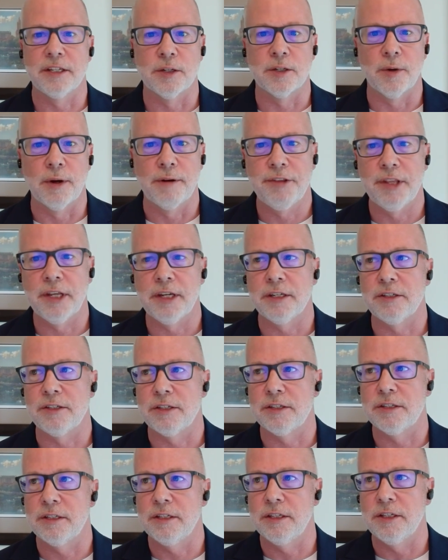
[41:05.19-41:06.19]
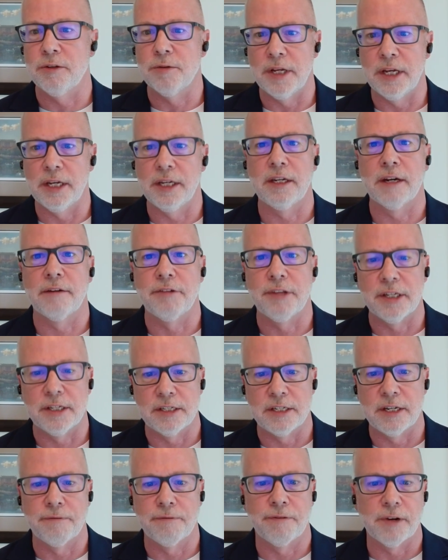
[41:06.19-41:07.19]
So everything's unique, everything's
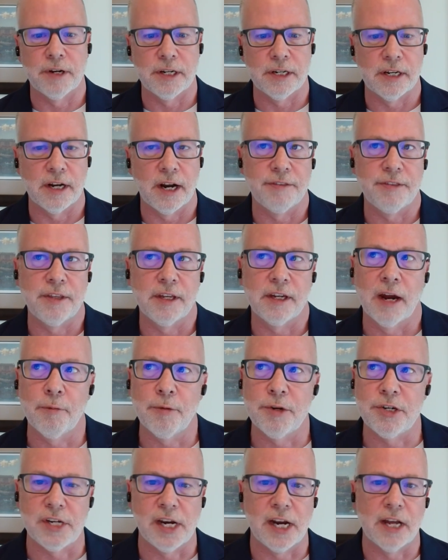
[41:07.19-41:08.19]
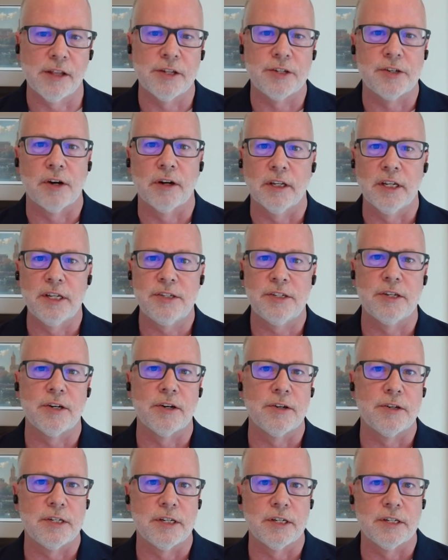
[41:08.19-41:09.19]
different, and I think I would challenge our
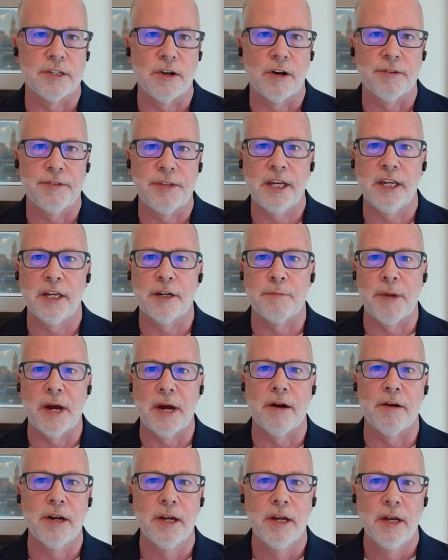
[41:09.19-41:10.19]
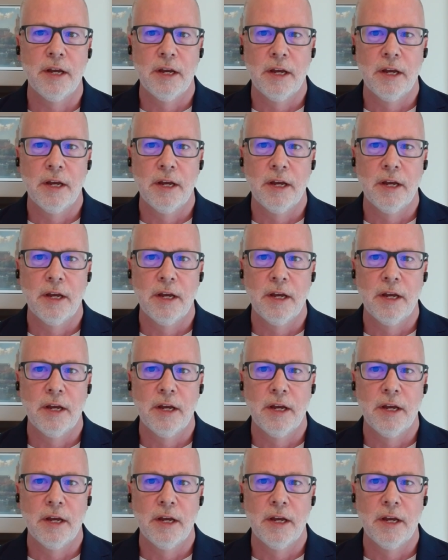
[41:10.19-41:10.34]
listeners to start thinking about